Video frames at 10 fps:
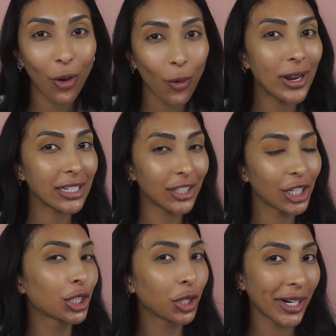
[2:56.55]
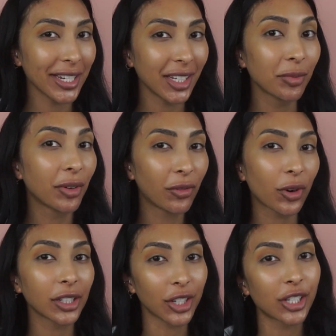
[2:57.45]
always looks crazy
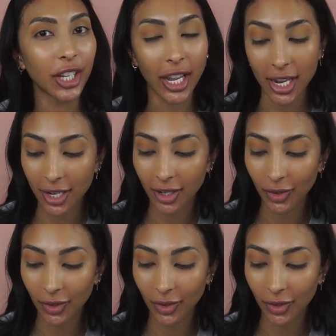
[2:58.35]
before it looks good,